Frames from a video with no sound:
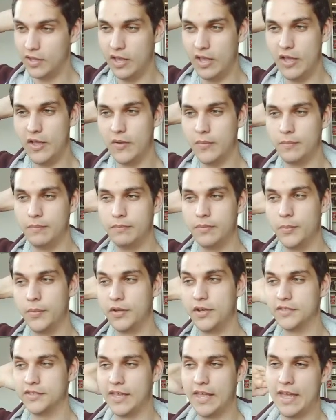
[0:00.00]
But
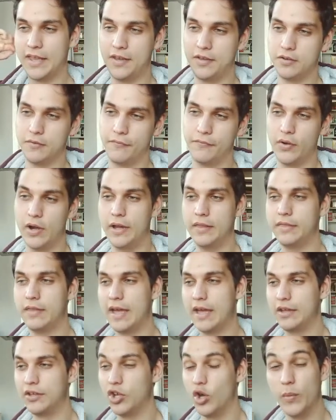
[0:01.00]
because I hadn't defined
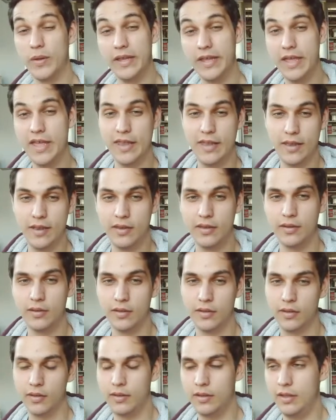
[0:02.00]
that going in,
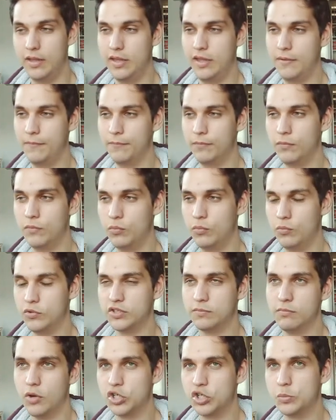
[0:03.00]
it
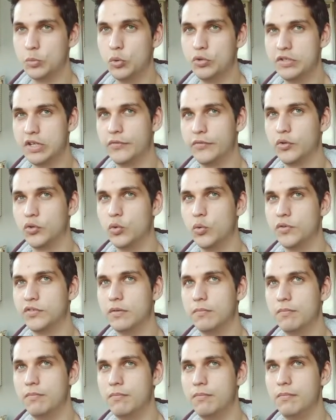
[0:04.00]
was much more difficult
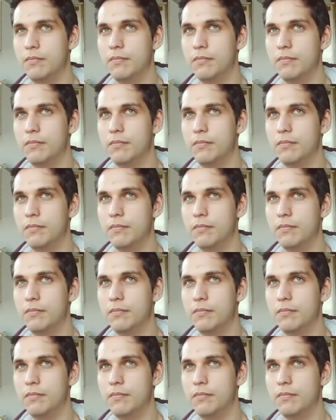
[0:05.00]
to